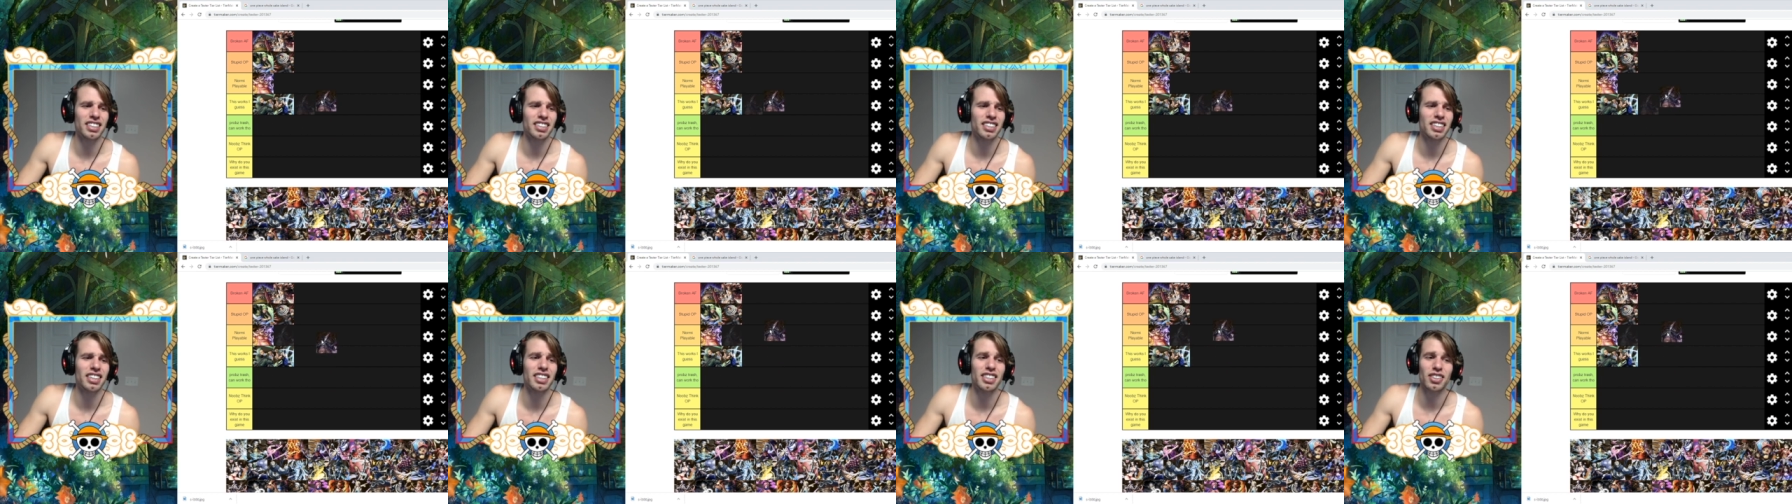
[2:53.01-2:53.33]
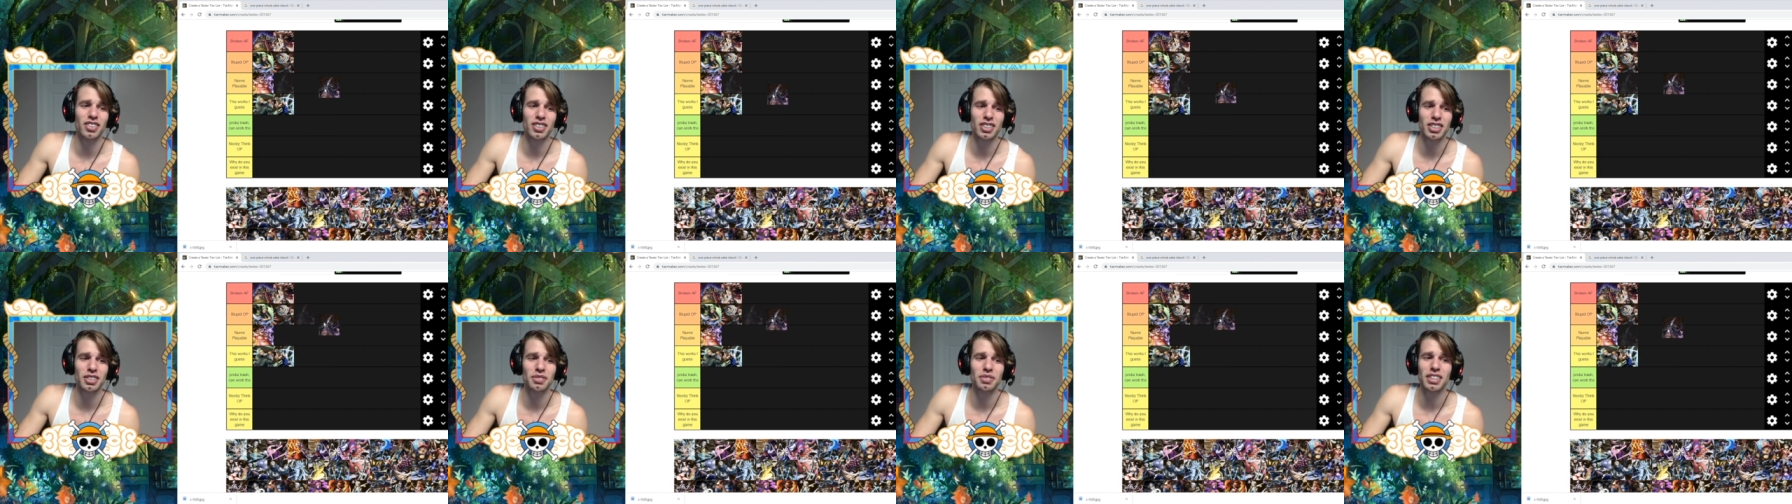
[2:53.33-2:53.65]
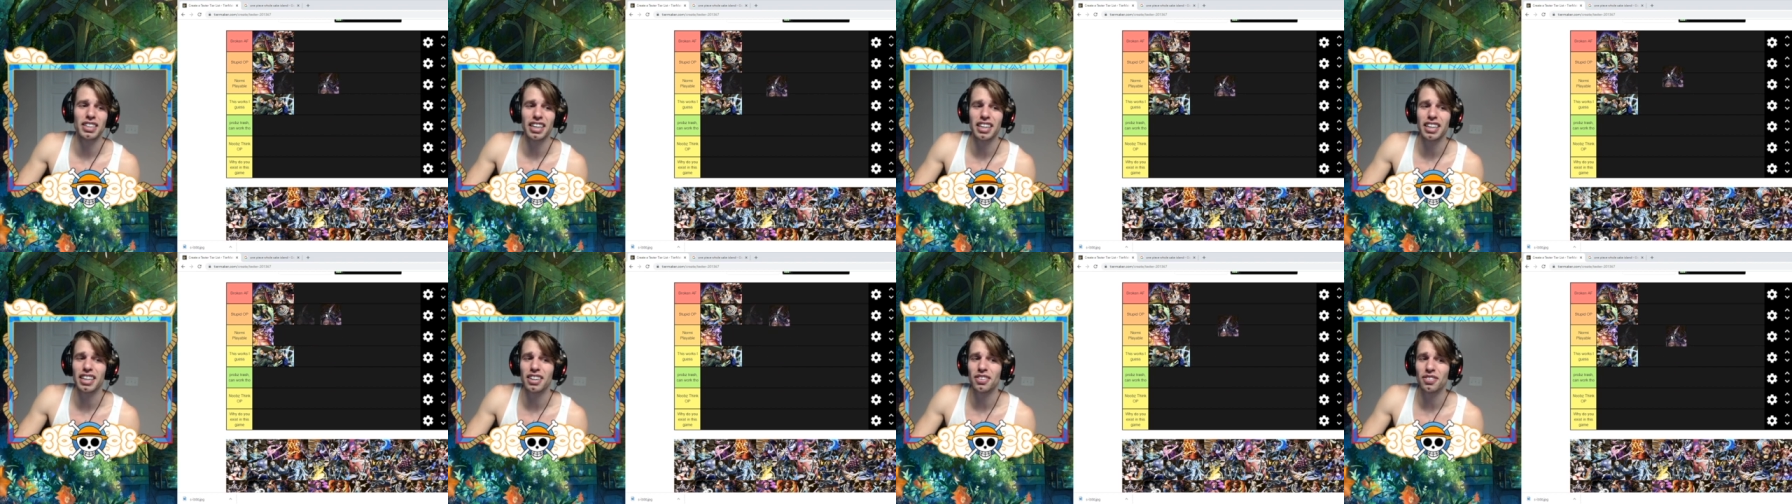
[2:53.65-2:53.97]
He used to be
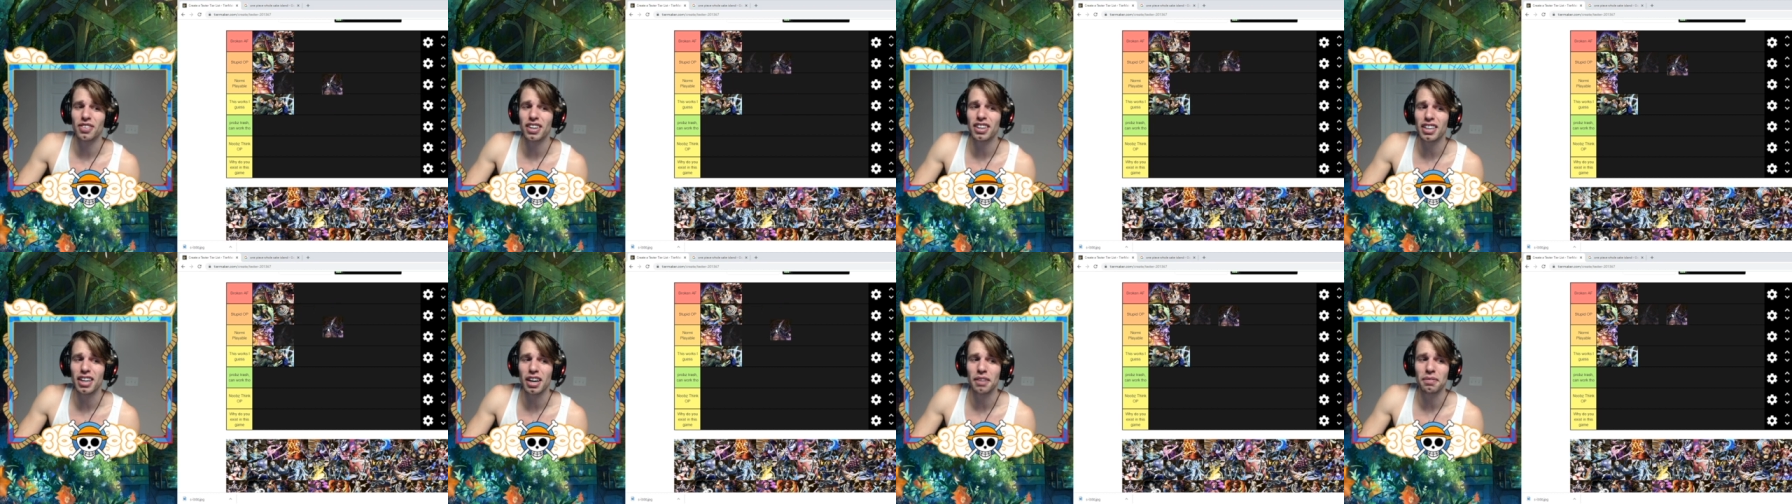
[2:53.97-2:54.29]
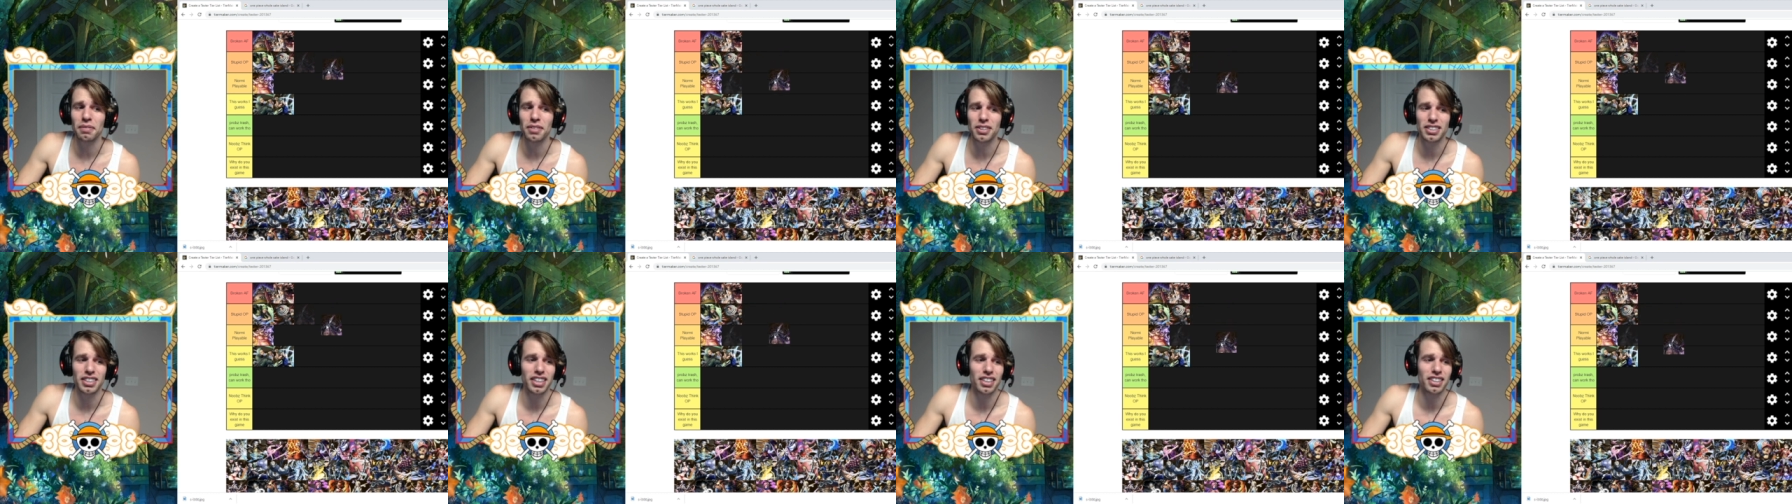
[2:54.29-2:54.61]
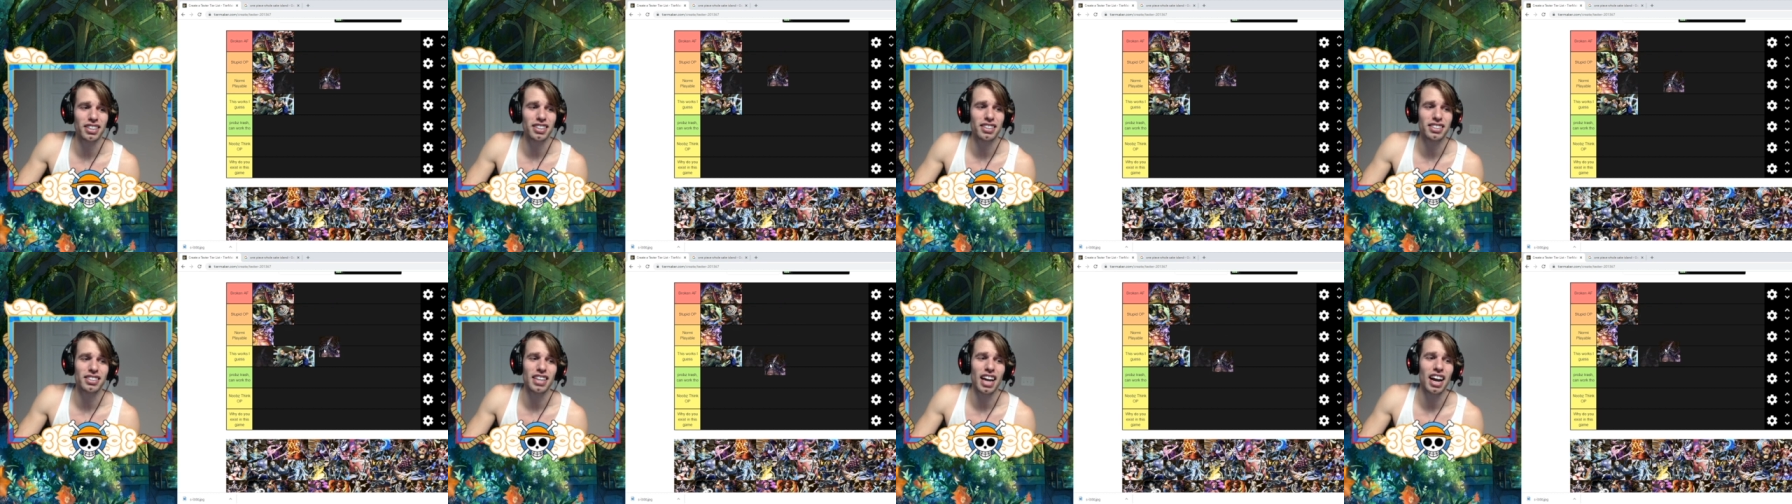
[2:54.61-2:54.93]
like in one of the upper tiers.